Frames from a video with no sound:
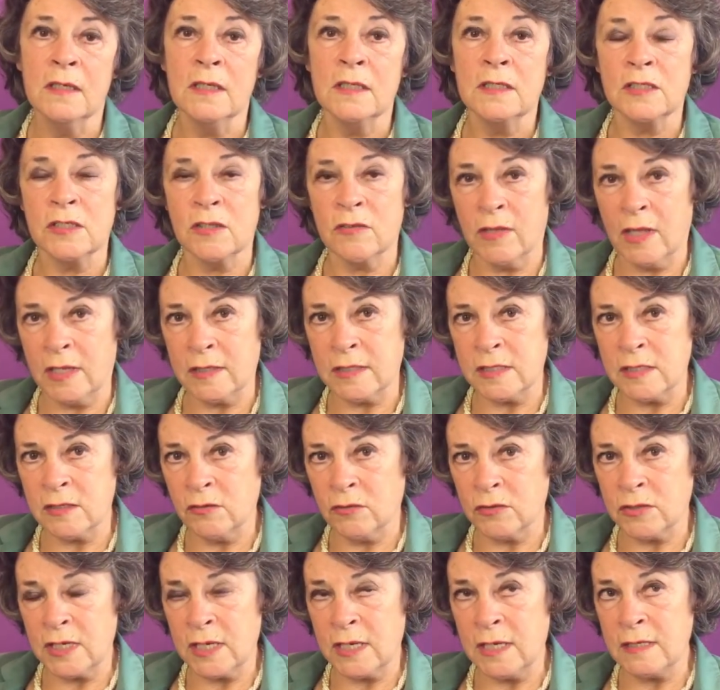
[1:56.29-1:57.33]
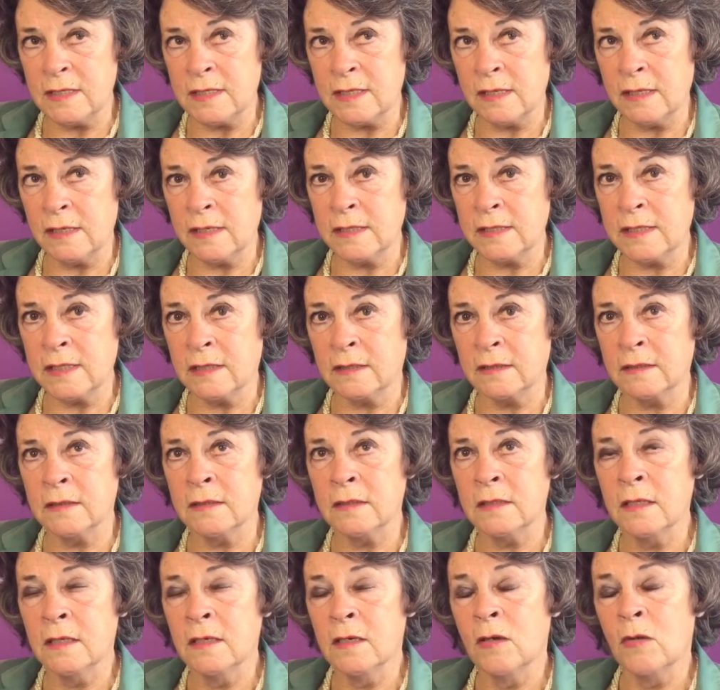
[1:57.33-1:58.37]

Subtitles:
So that's not easily done.